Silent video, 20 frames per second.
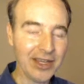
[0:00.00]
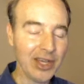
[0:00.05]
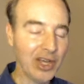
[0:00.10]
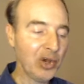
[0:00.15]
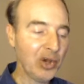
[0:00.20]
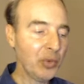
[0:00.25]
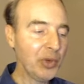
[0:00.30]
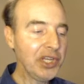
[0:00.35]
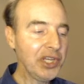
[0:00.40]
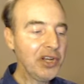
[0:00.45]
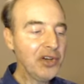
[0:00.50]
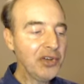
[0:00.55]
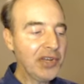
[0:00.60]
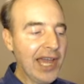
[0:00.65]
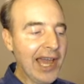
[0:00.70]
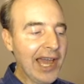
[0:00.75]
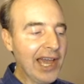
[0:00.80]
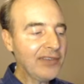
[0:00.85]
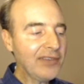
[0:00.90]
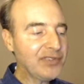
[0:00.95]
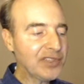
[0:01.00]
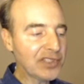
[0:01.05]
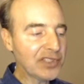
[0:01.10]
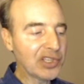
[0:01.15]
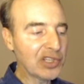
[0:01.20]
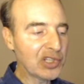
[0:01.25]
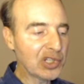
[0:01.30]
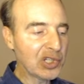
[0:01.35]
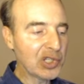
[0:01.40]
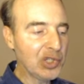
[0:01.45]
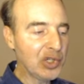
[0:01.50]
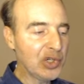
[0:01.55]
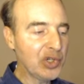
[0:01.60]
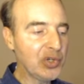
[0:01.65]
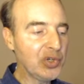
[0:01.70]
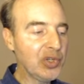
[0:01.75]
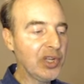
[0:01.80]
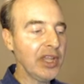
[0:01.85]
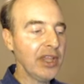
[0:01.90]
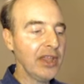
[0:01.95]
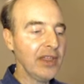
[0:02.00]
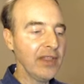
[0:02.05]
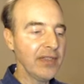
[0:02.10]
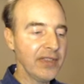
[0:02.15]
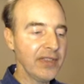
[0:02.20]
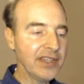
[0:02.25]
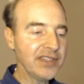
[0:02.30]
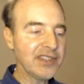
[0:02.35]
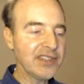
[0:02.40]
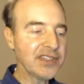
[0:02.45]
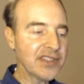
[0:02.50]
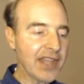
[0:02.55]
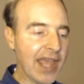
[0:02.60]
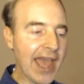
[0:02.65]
We don't have to conclude this is